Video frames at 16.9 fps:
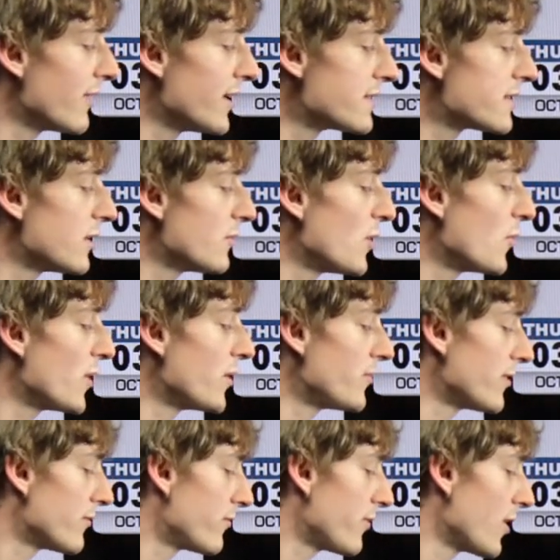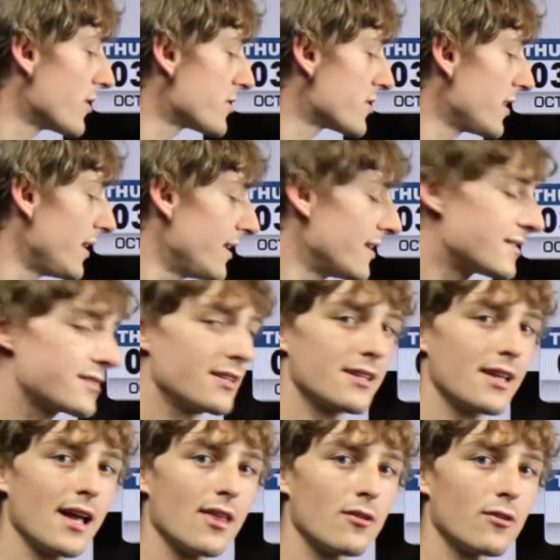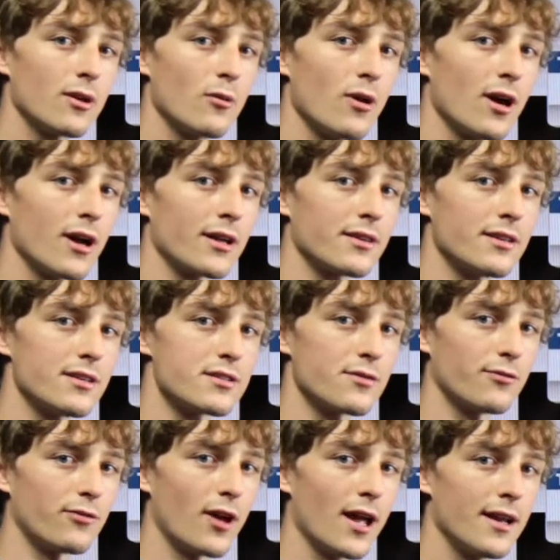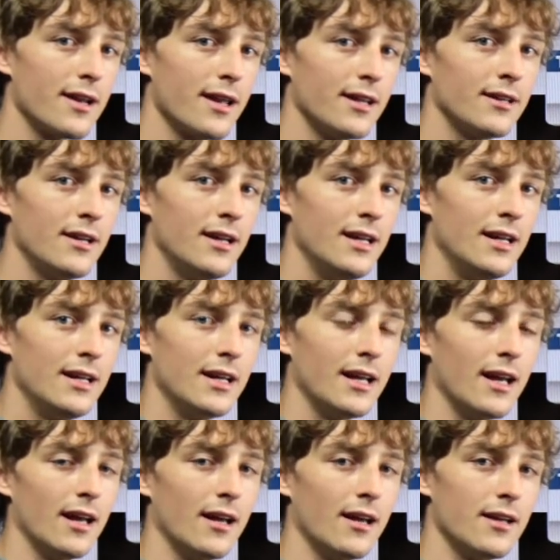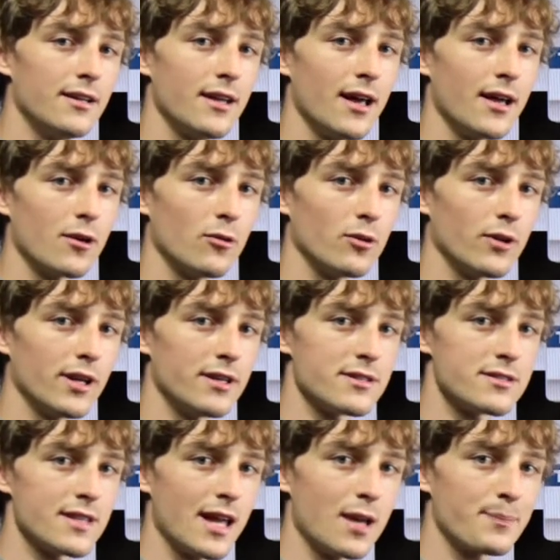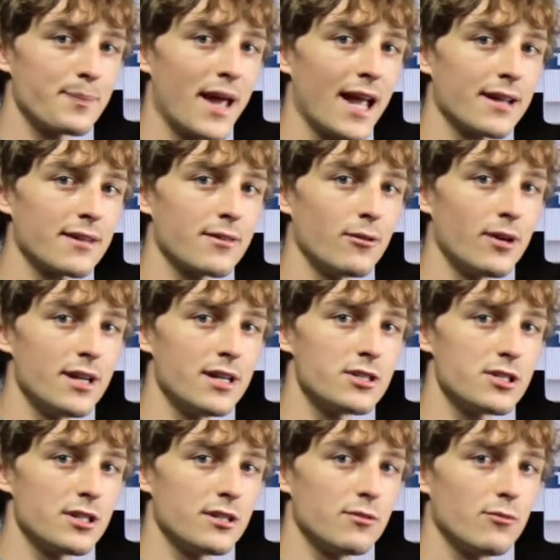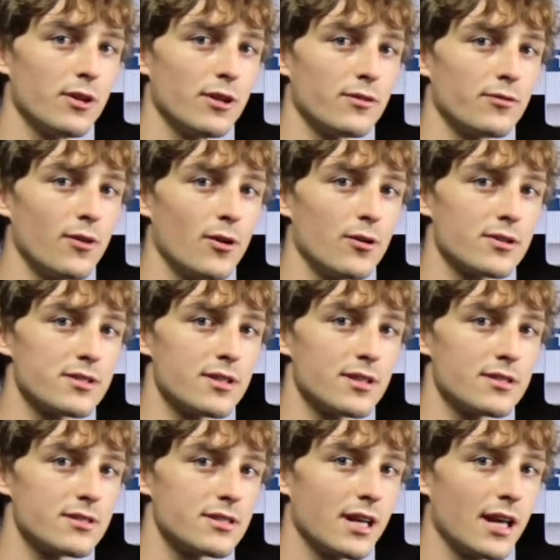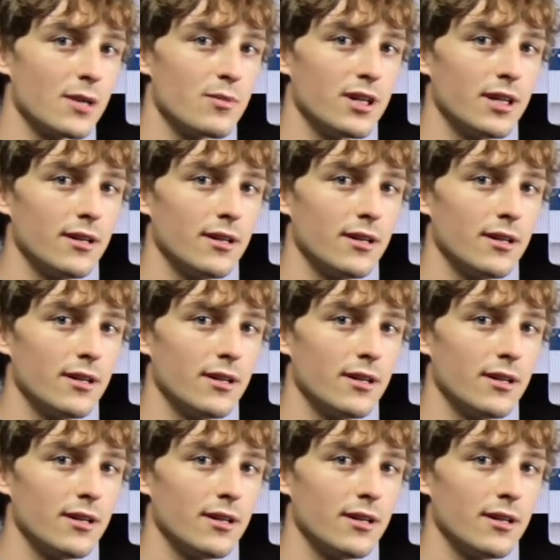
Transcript: events in a moment, but first, it's Gallery Walk this Friday. And not only does that pack the region with folks this time of